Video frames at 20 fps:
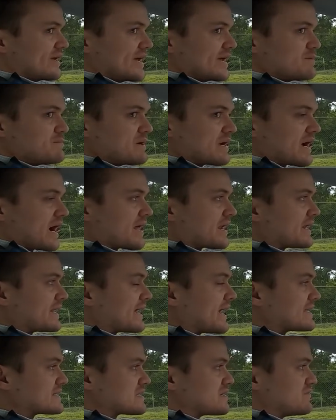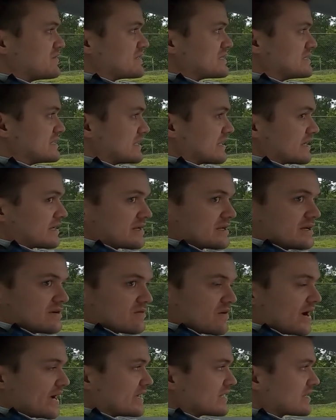it'd be kind of nice if it did,
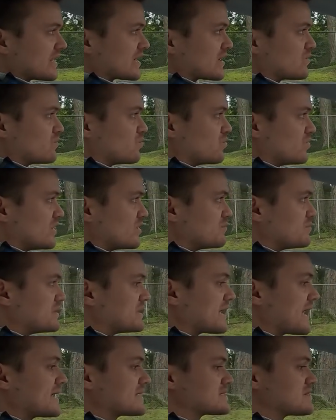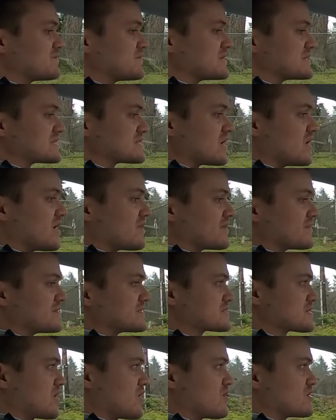right? Like, it would be nice if it saw that
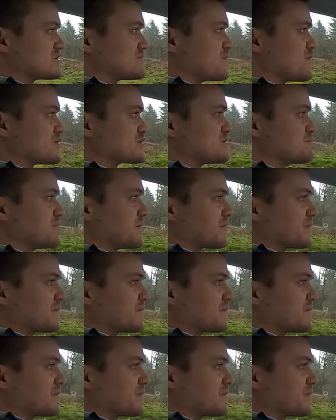this car is merging.